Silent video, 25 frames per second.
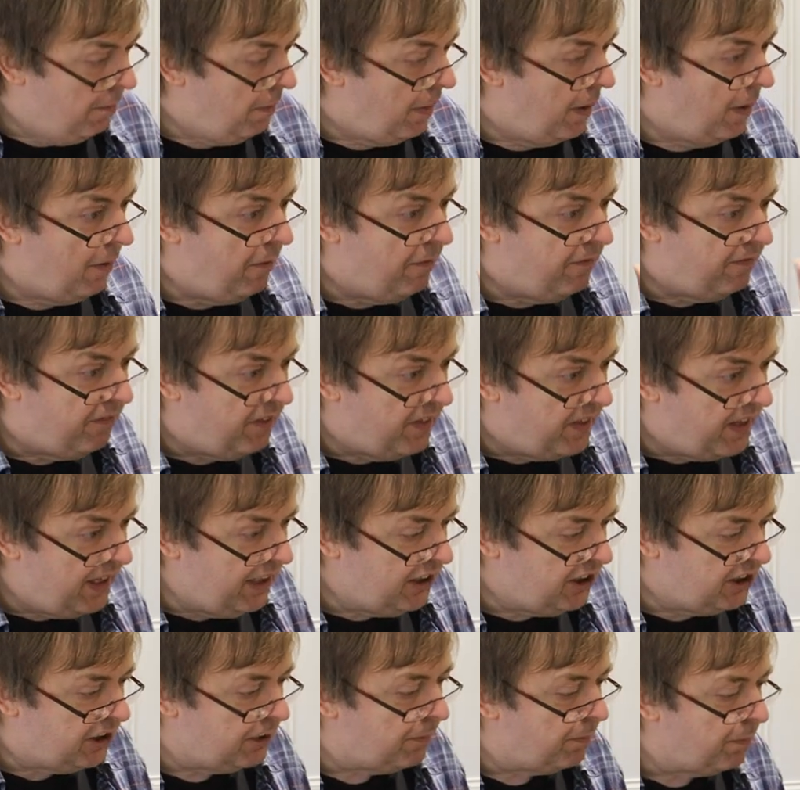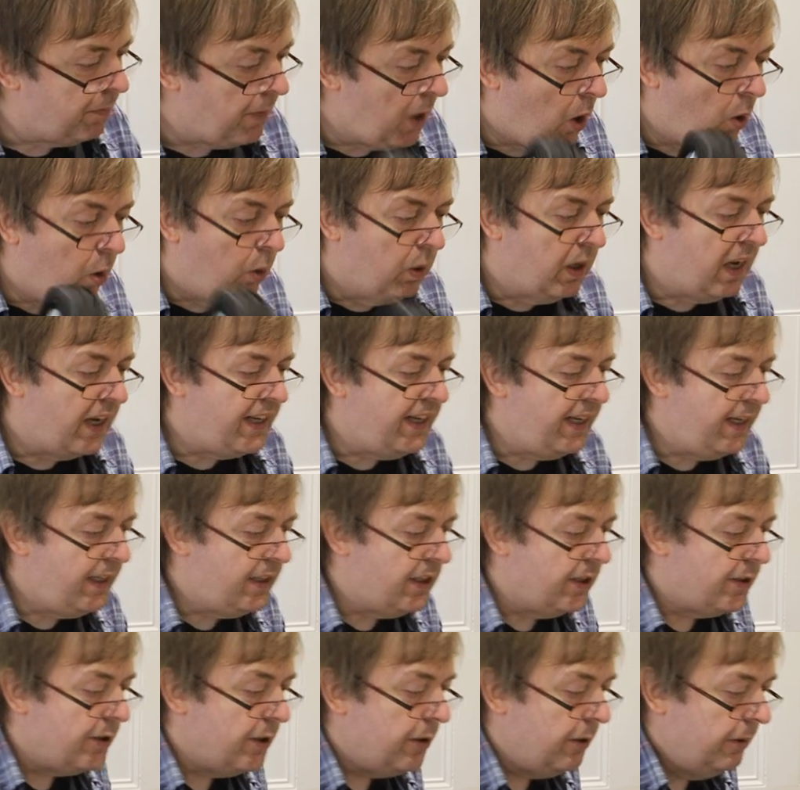But for this, all I
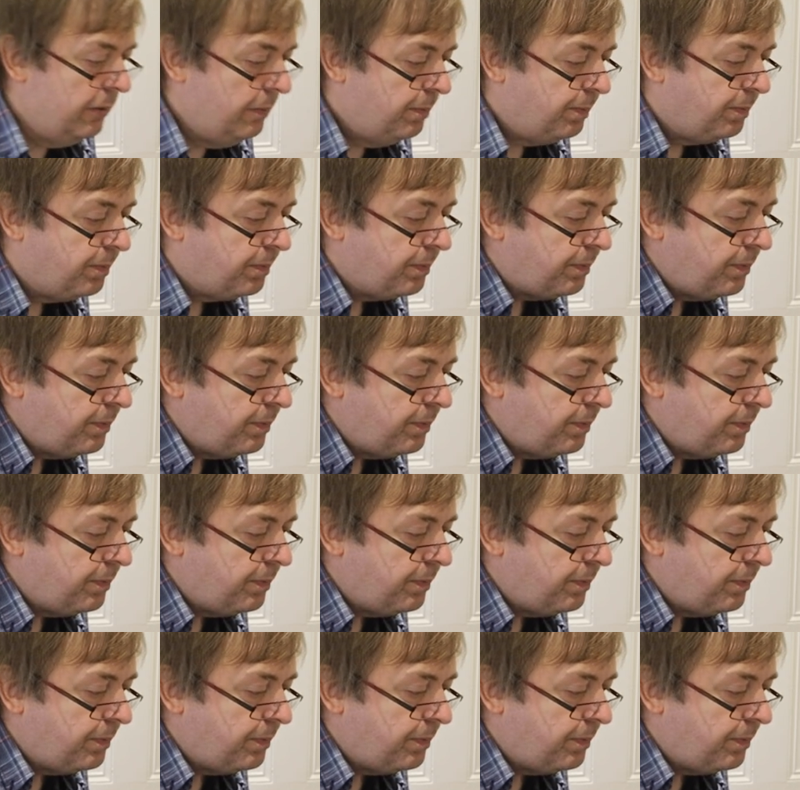need to do